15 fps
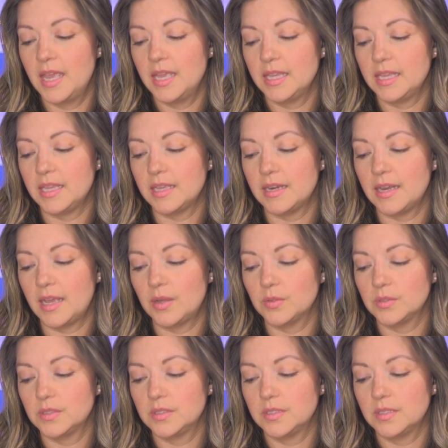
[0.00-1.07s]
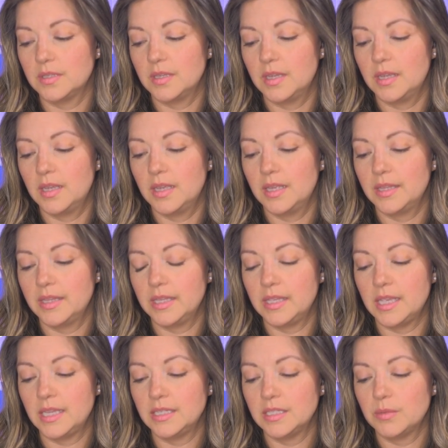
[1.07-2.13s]
he announced. The
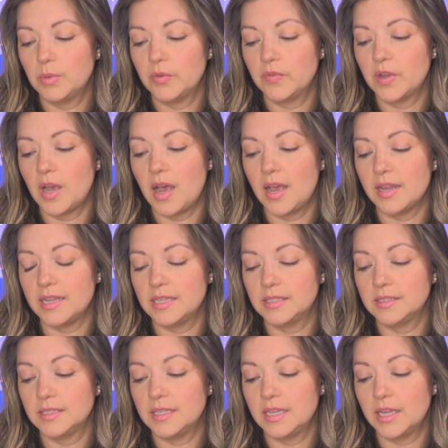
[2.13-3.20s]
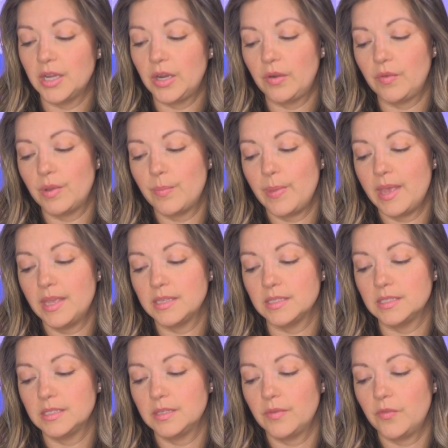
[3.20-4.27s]
kingdom of God is near.
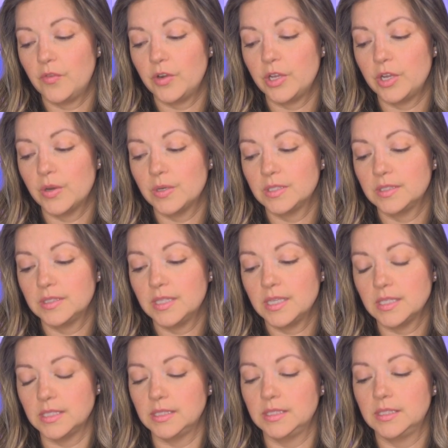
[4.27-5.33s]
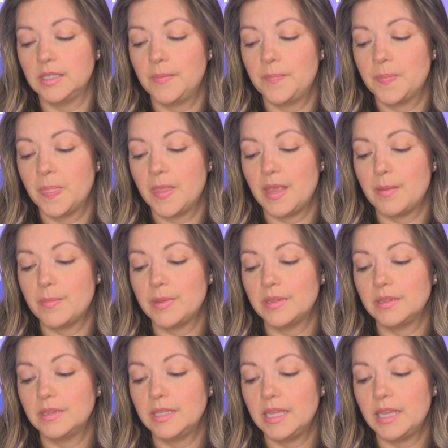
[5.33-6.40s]
Repent for your sins and
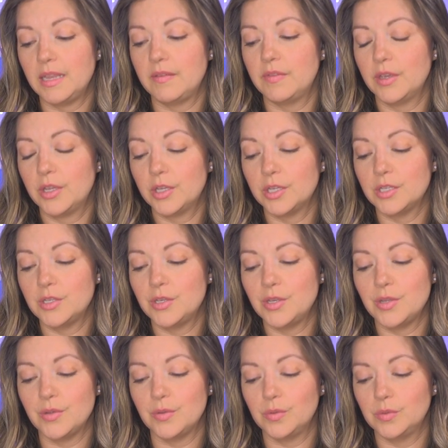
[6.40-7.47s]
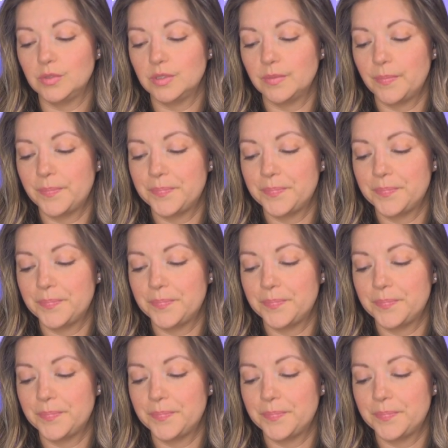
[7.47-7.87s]
believe the good news.